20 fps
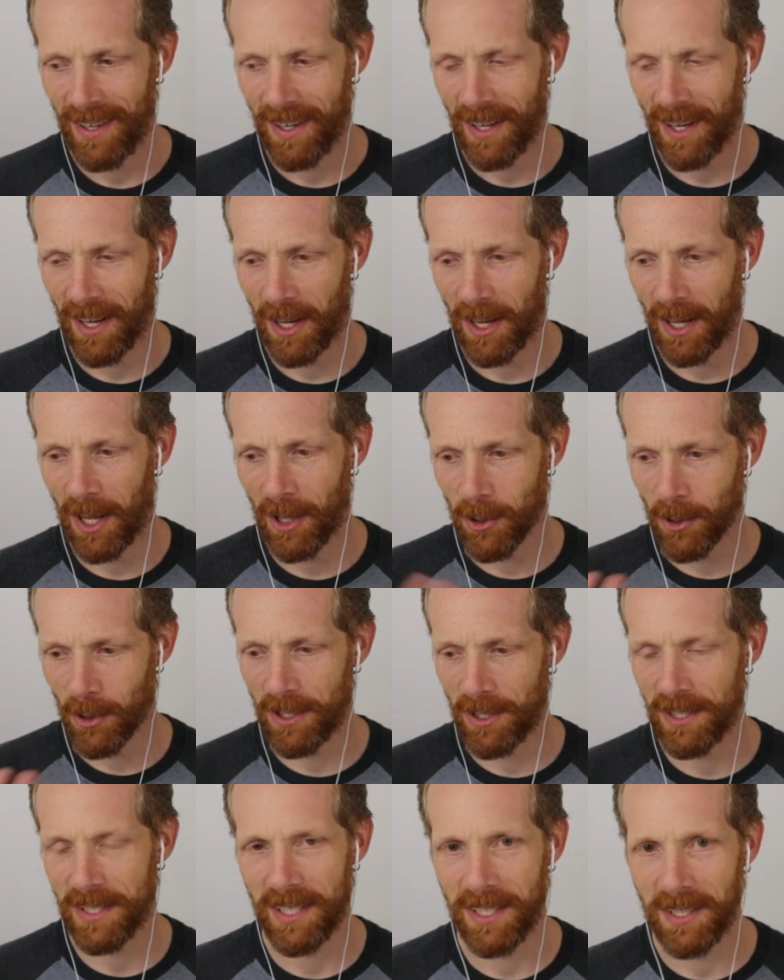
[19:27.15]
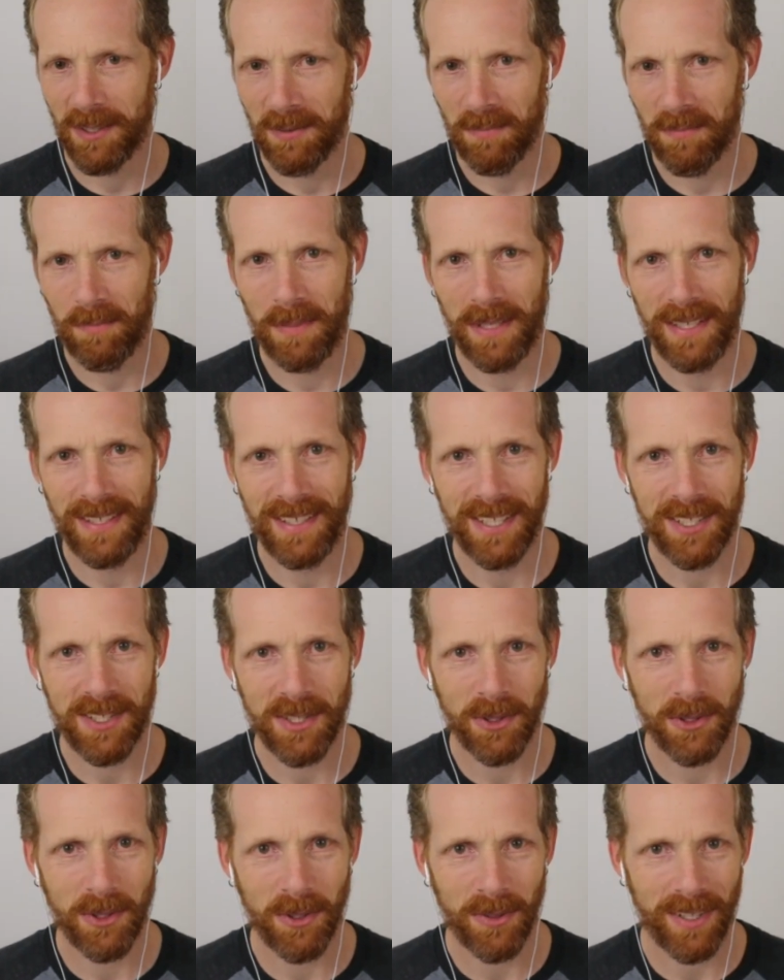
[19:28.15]
uh, I learned in P T
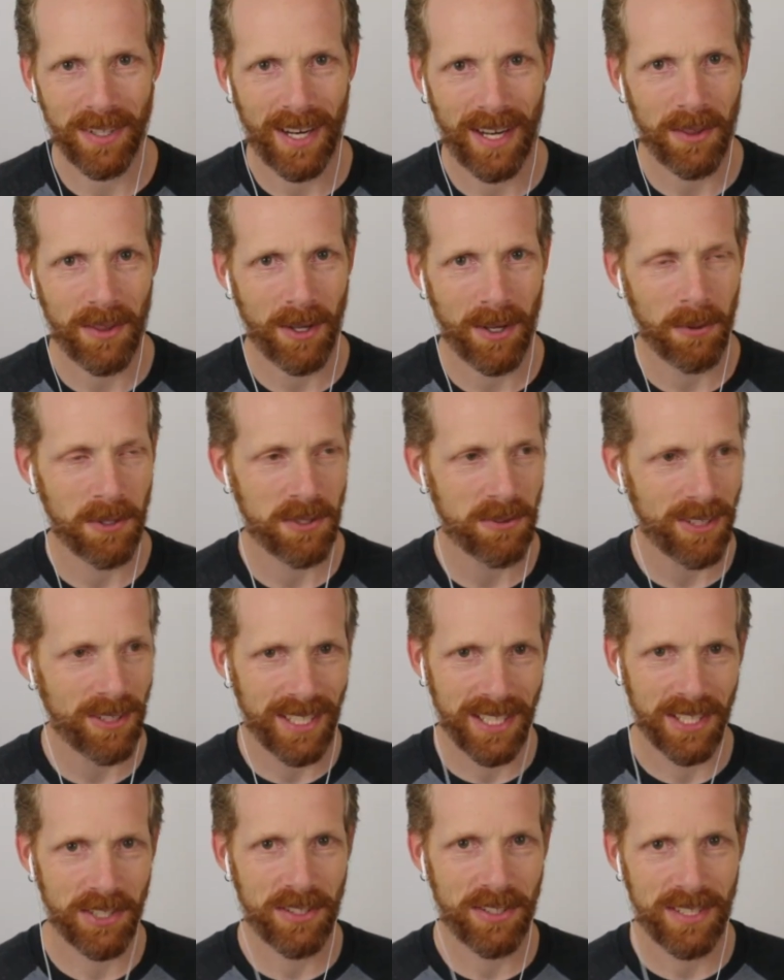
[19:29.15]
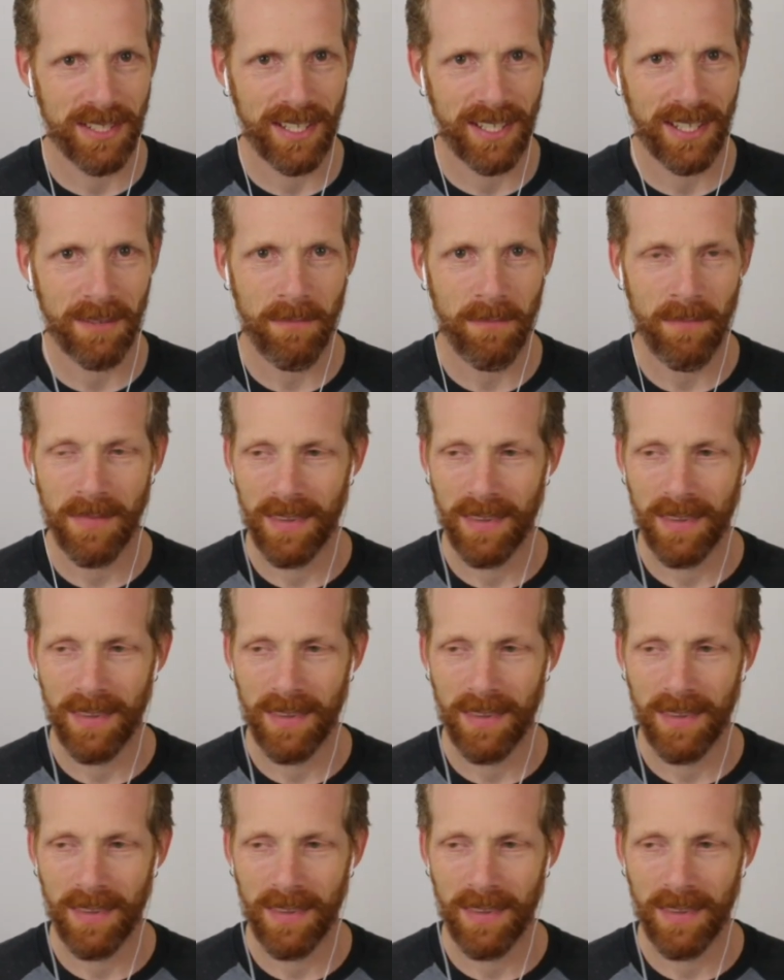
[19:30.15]
school that I thought was really interesting